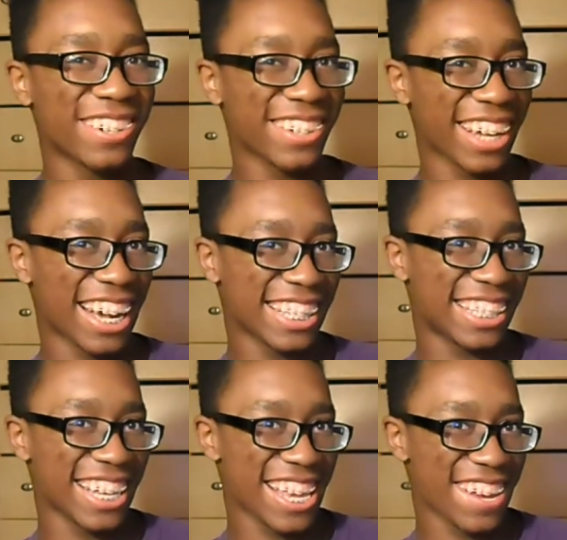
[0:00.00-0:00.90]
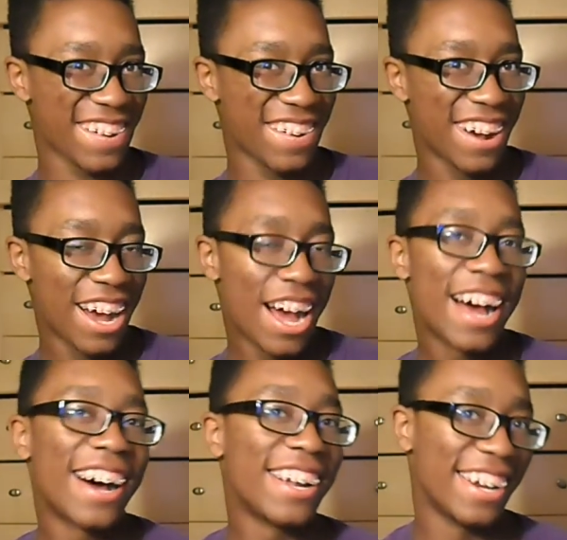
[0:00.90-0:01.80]
Oh, can I see
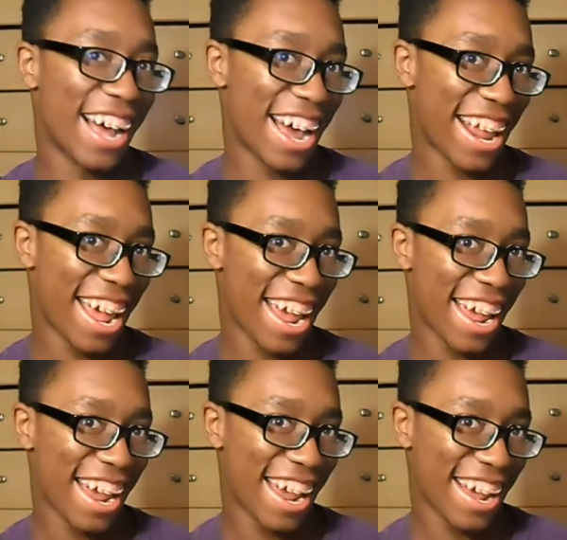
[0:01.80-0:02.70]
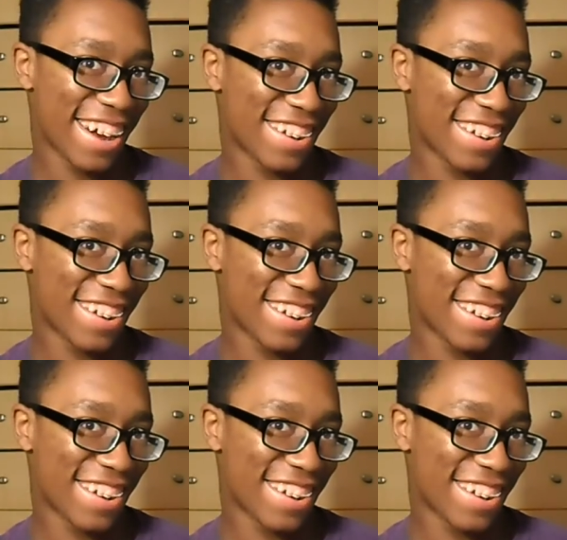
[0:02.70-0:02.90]
you? Narae.